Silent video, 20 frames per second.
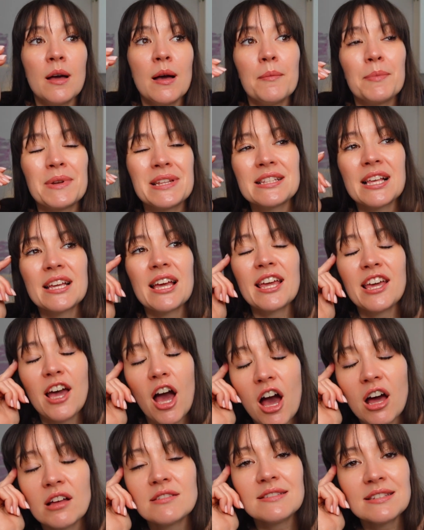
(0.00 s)
But it's like I
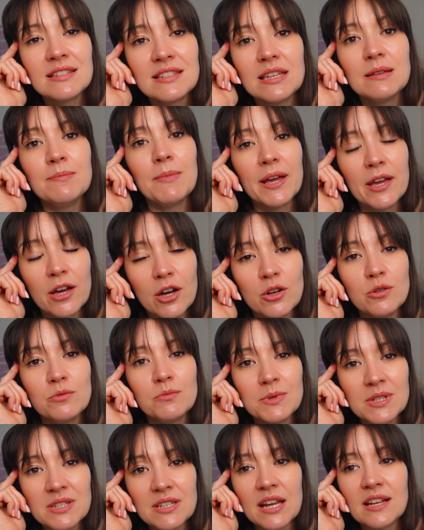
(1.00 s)
can't see my own
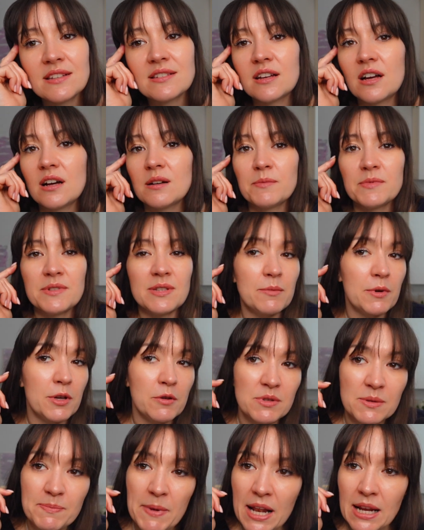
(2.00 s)
mistakes. I can't see my
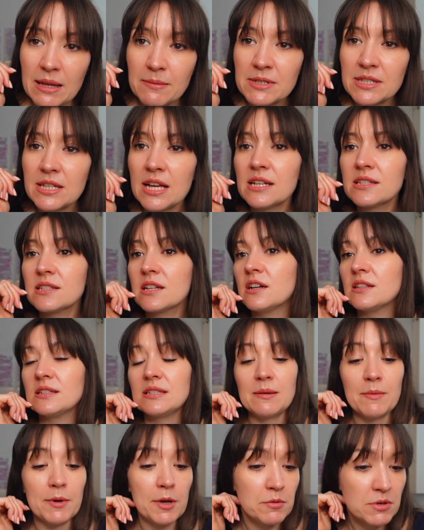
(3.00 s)
own spelling mistakes. I can't
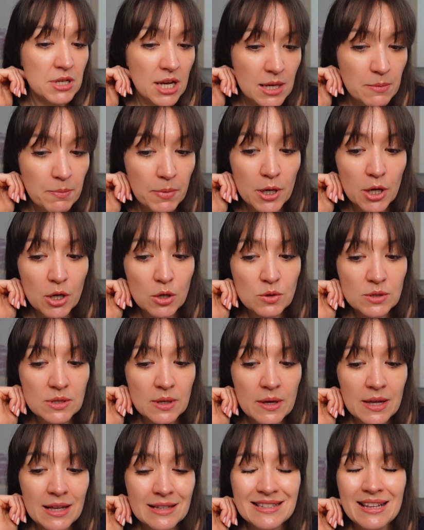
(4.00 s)
see my own typos.
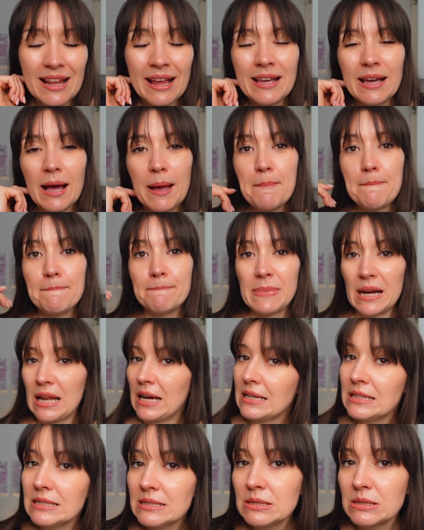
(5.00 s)
It's like I'm
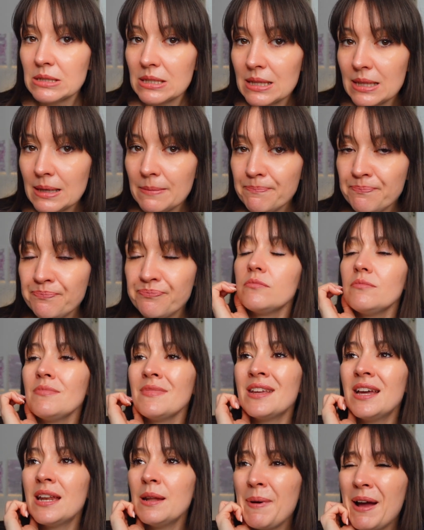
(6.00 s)
blind to them.
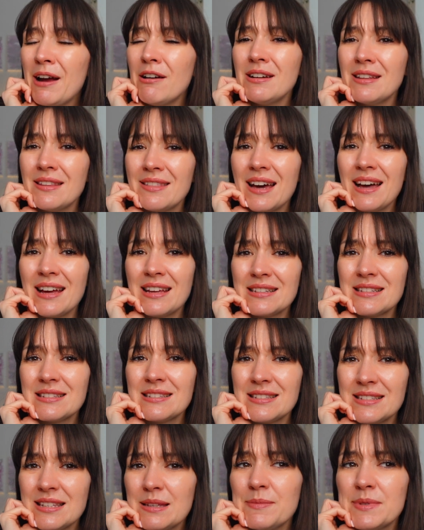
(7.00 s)
And apparently that
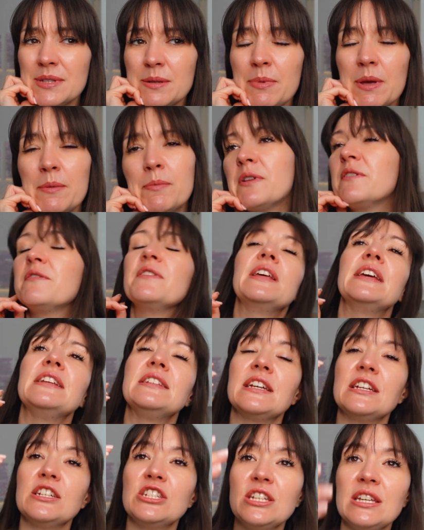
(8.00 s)
seems to be a bit of an
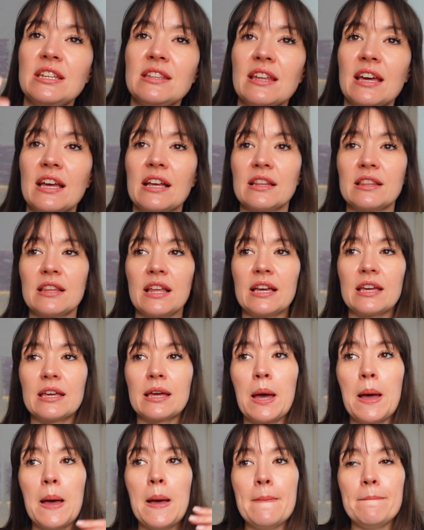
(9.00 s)
ADHD thing,
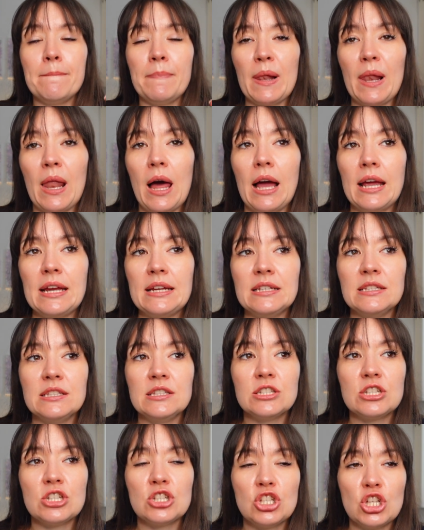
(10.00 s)
like
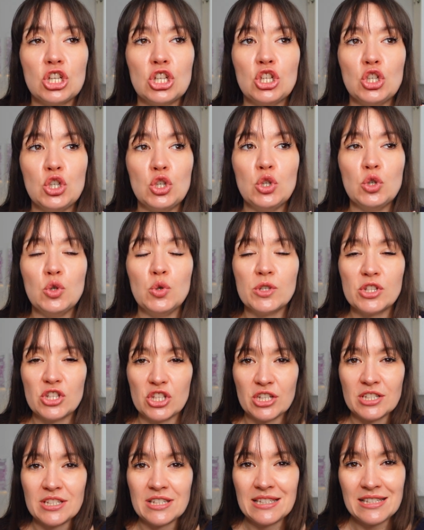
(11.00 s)
blind to
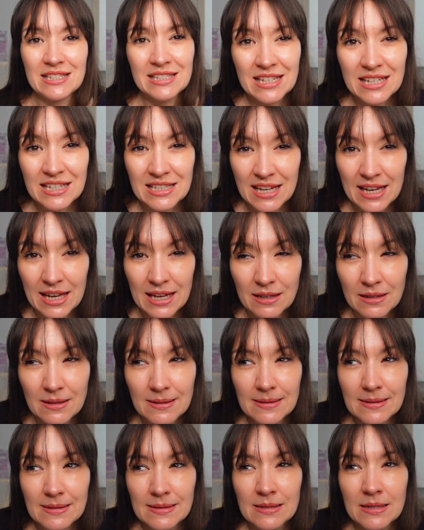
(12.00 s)
certain
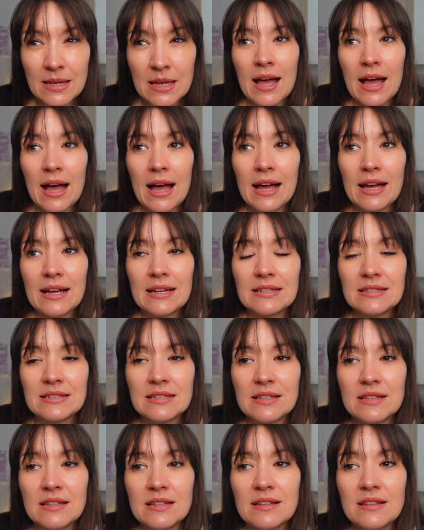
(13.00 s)
details, and
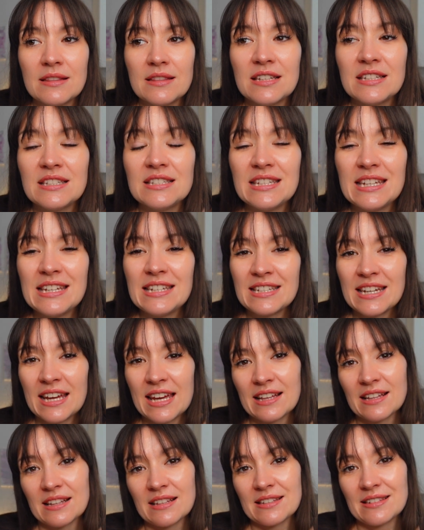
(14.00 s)
the
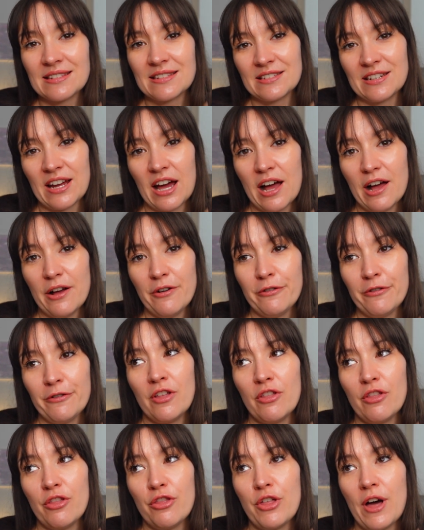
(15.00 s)
detail stuff
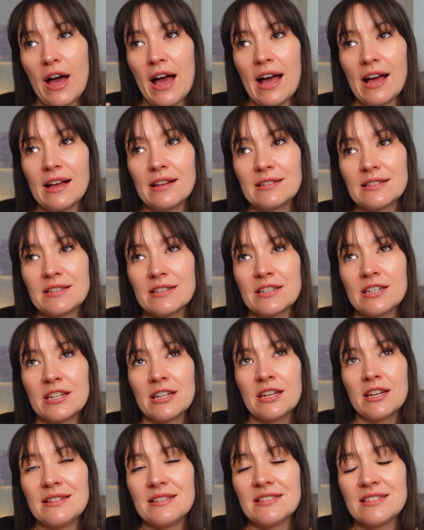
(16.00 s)
that
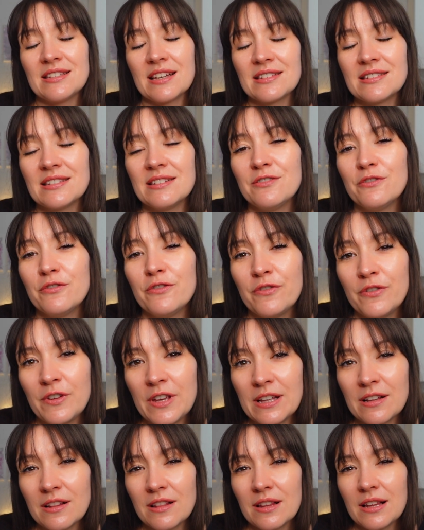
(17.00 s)
doesn't
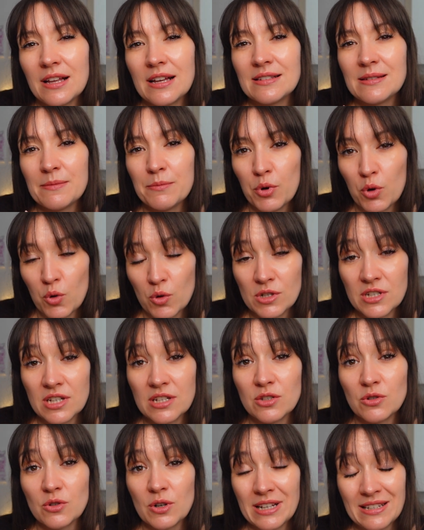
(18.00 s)
feel as
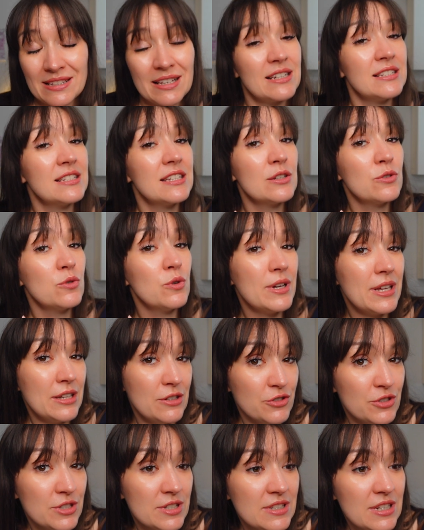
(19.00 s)
important or exciting or
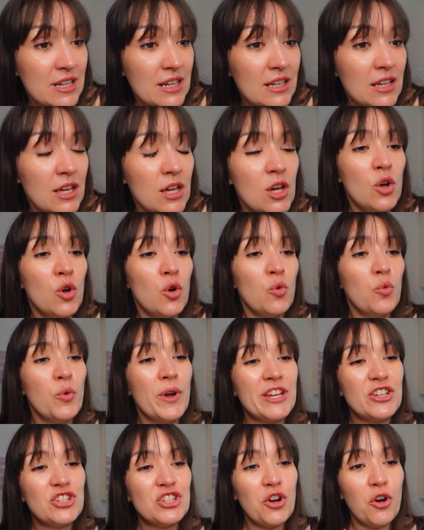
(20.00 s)
interesting,
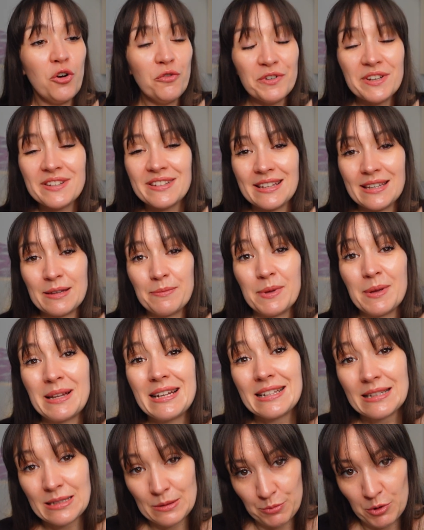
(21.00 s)
which obviously can be a
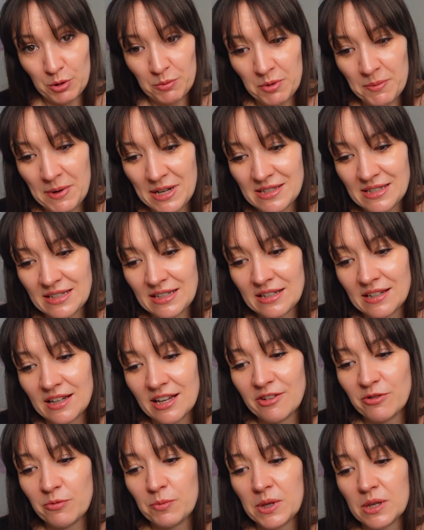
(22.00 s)
little problematic in
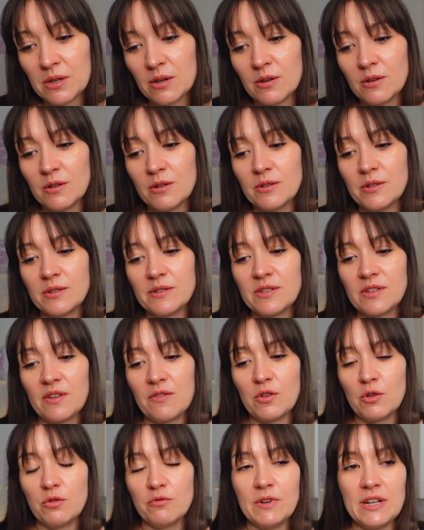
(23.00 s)
life, because
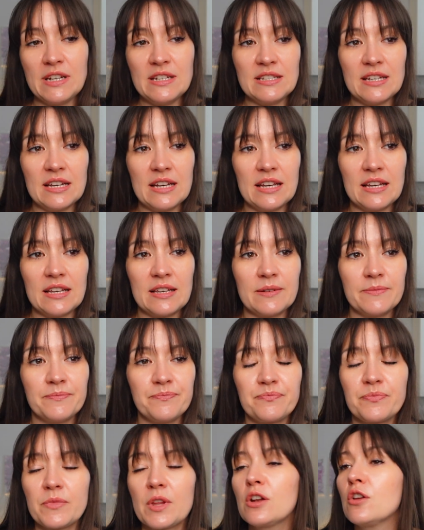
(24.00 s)
if you're reading
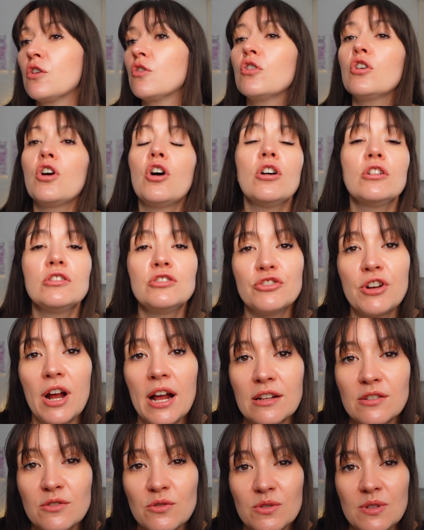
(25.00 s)
long
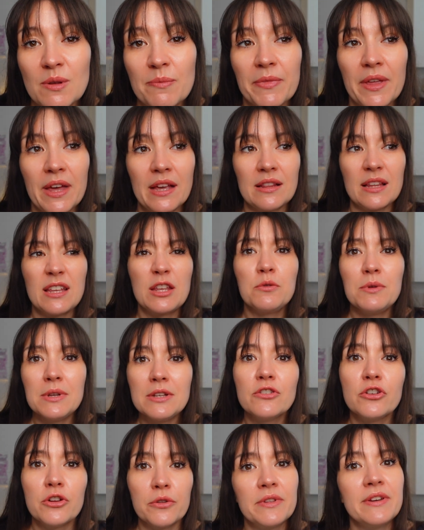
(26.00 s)
contracts or something, you
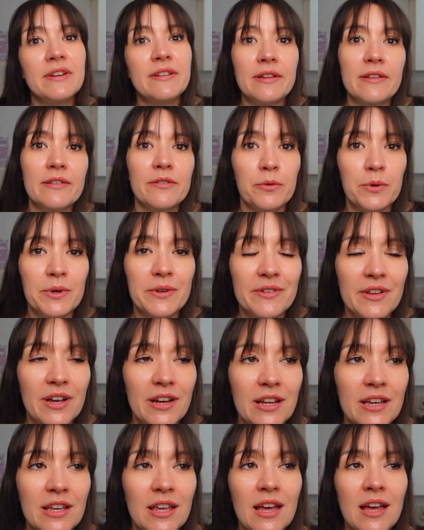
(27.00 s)
need to know the details of what you're
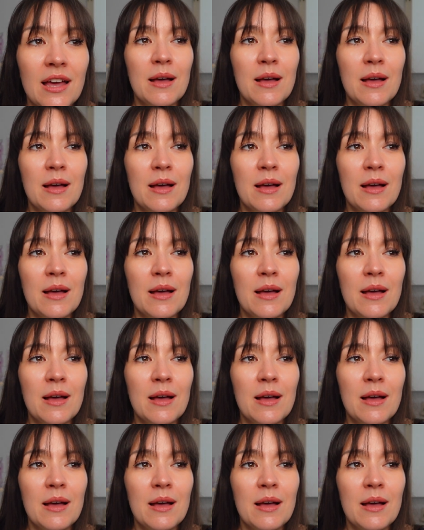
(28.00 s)
signing.